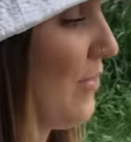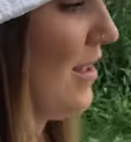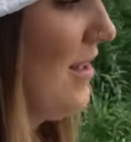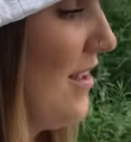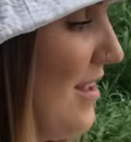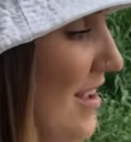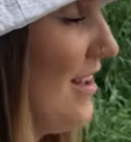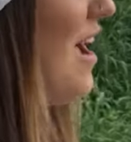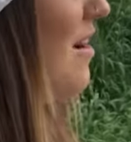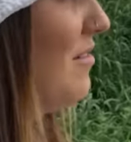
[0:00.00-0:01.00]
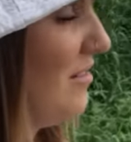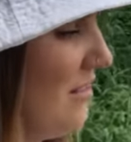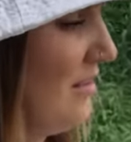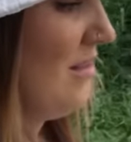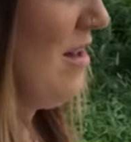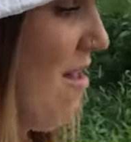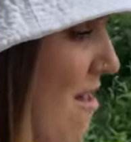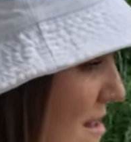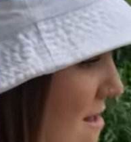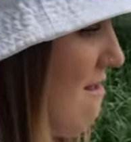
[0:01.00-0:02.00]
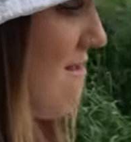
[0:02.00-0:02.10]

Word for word: Wow. Yeah. Pretty cool.